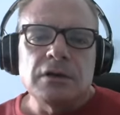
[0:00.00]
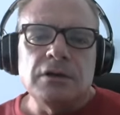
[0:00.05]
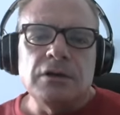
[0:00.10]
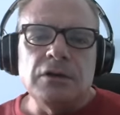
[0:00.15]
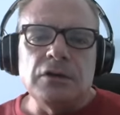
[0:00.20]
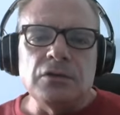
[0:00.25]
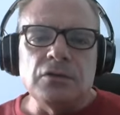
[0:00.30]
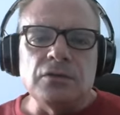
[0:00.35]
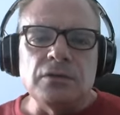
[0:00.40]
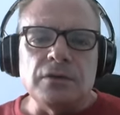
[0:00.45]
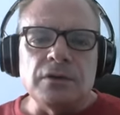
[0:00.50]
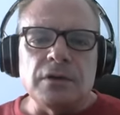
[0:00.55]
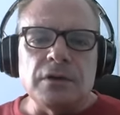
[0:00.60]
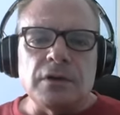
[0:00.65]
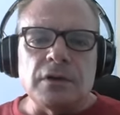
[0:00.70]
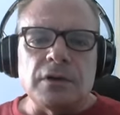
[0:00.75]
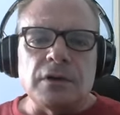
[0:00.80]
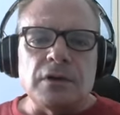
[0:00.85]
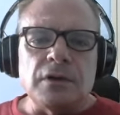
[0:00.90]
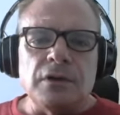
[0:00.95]
You
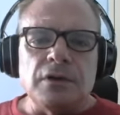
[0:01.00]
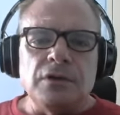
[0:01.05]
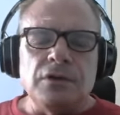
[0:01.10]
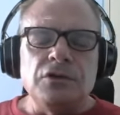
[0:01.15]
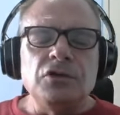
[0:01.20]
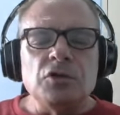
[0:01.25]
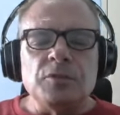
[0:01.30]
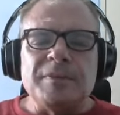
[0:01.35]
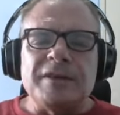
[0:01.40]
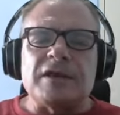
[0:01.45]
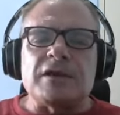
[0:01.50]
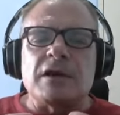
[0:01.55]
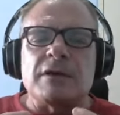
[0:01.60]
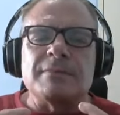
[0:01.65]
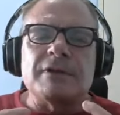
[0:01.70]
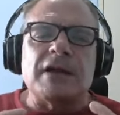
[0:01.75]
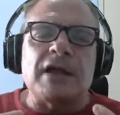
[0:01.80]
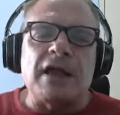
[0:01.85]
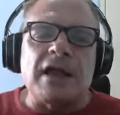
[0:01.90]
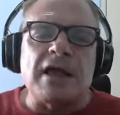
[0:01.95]
you
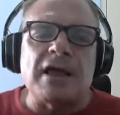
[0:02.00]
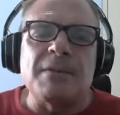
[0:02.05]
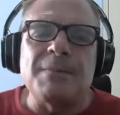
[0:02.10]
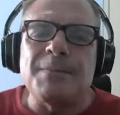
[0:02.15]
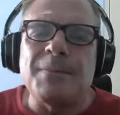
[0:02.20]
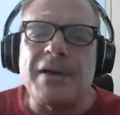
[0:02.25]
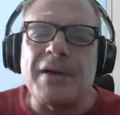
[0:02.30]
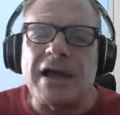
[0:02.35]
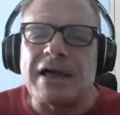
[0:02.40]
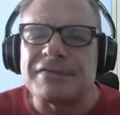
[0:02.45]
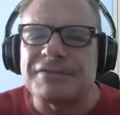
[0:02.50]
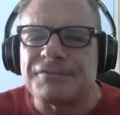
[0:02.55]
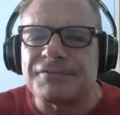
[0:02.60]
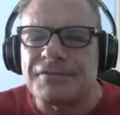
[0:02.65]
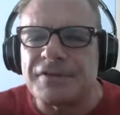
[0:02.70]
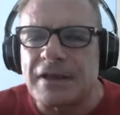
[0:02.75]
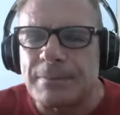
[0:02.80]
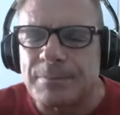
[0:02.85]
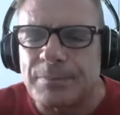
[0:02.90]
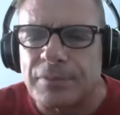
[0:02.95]
become an empath for
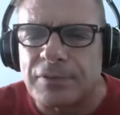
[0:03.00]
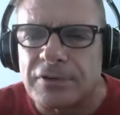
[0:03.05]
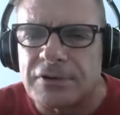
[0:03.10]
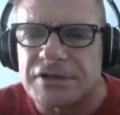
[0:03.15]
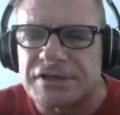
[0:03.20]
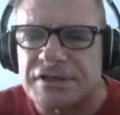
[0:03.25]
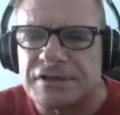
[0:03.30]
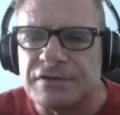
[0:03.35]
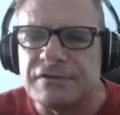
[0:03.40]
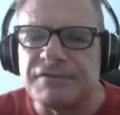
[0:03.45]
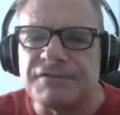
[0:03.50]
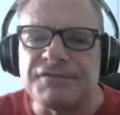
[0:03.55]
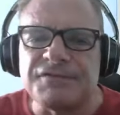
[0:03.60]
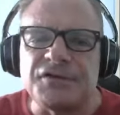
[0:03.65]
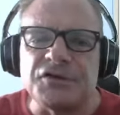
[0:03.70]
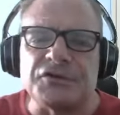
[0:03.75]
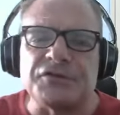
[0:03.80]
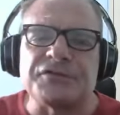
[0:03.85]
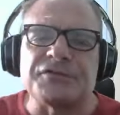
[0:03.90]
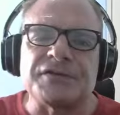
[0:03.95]
that person. You
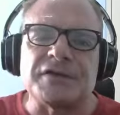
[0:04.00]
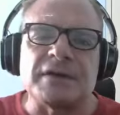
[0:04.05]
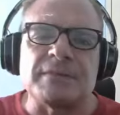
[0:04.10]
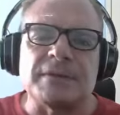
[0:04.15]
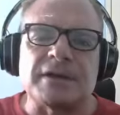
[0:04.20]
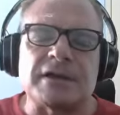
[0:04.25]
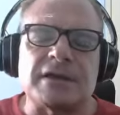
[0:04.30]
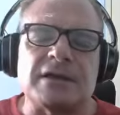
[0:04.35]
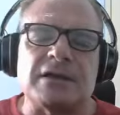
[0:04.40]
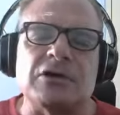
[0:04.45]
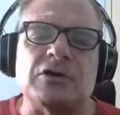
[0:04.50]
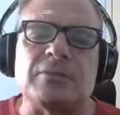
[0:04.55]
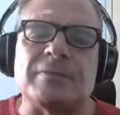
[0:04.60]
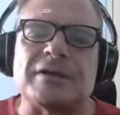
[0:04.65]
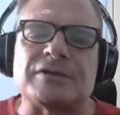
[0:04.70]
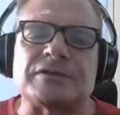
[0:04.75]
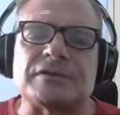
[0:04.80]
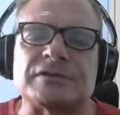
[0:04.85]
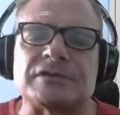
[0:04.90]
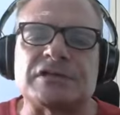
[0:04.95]
feel for them, care
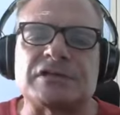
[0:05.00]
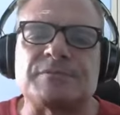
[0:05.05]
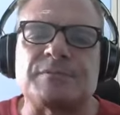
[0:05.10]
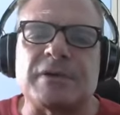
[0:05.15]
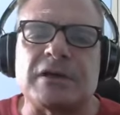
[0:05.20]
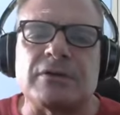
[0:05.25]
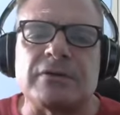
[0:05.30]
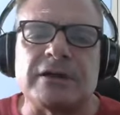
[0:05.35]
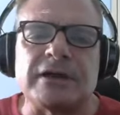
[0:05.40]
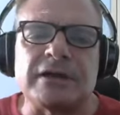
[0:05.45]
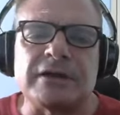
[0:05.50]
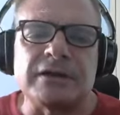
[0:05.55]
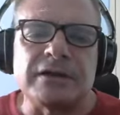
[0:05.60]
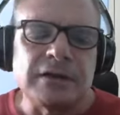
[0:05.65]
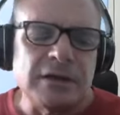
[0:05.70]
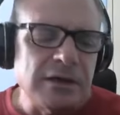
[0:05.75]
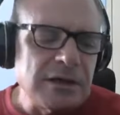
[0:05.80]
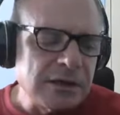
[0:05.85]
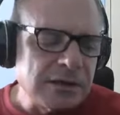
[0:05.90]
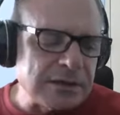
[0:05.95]
about their spirit
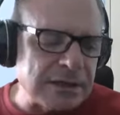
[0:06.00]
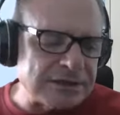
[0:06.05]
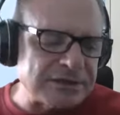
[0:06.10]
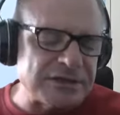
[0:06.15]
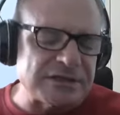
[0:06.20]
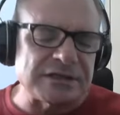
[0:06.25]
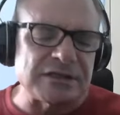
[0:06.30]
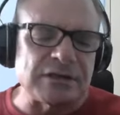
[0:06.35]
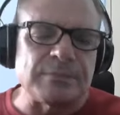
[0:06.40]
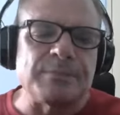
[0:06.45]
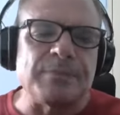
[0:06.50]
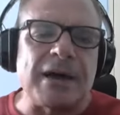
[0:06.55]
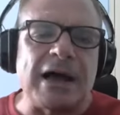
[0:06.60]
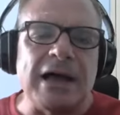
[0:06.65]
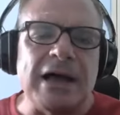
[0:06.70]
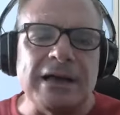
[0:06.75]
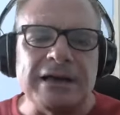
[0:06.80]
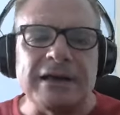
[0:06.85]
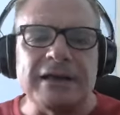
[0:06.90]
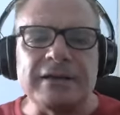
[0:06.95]
not just their
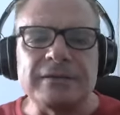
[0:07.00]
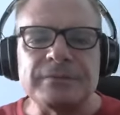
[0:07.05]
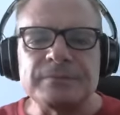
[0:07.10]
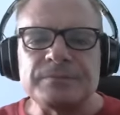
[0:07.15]
body.